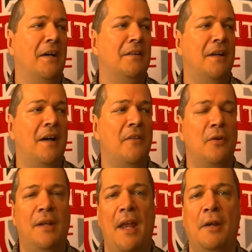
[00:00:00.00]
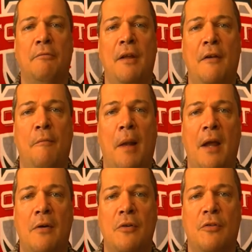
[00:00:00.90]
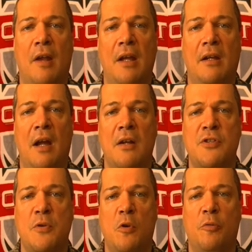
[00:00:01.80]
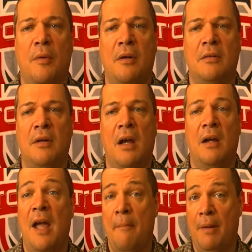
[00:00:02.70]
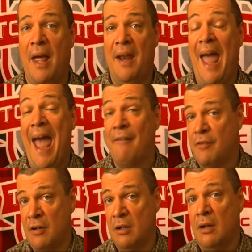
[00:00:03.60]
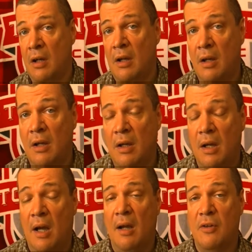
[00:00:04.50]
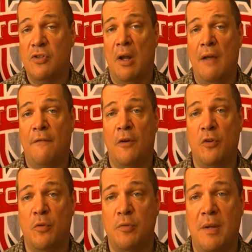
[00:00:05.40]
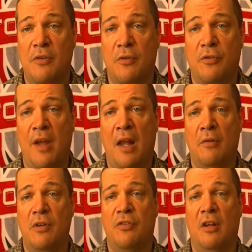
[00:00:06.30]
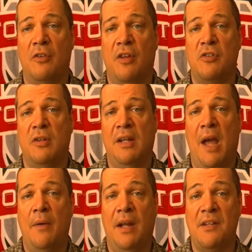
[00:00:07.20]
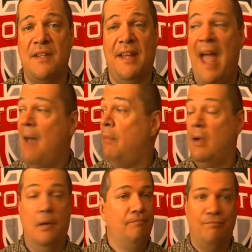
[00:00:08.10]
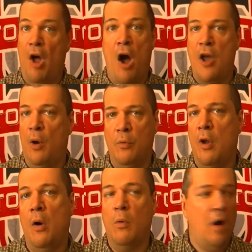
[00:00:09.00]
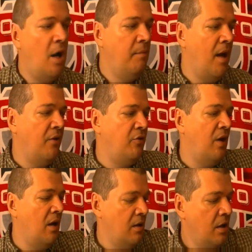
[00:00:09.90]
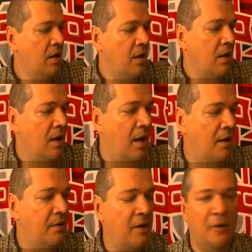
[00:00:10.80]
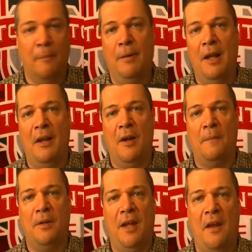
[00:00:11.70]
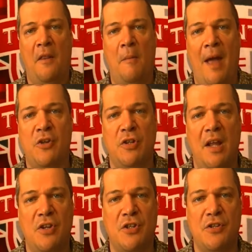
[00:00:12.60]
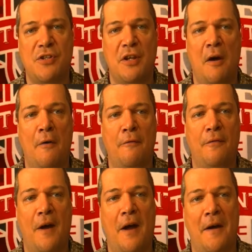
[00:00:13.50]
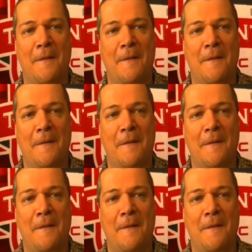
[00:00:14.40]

They're getting rid of players like Soolsma and Plata after July 1st, which means their salaries still essentially count against the cap. I don't know. I'm not completely up to date on the machinations of